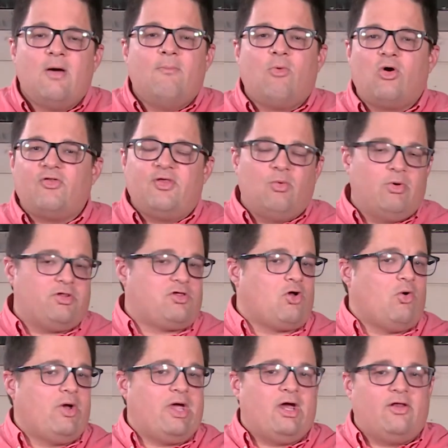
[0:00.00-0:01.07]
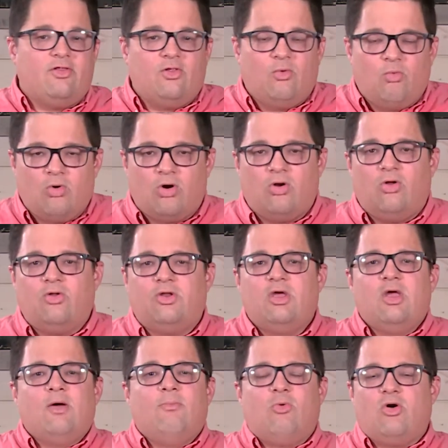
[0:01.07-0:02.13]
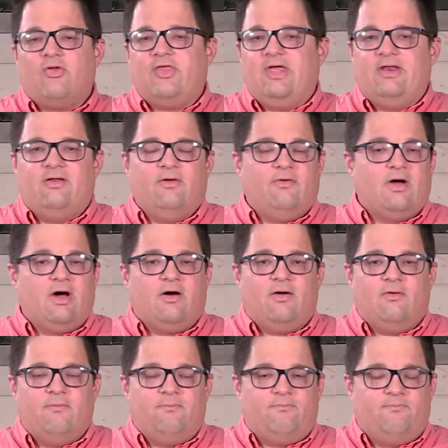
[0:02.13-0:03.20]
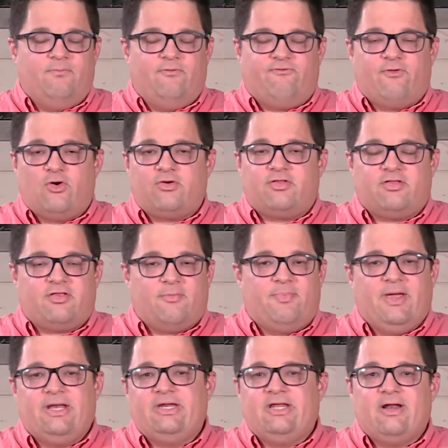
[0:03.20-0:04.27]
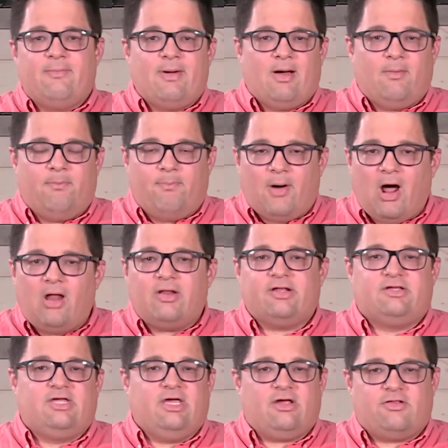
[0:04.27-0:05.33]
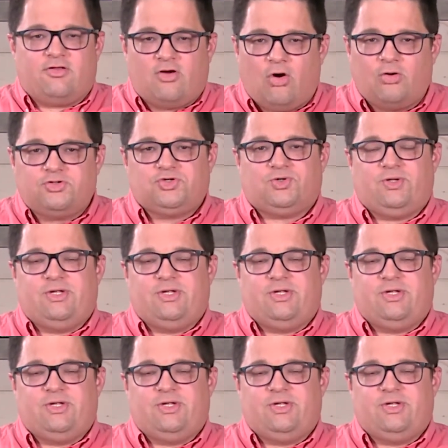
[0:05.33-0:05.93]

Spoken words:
More than what's going on in the world, more than folks' opinion about politics, cultural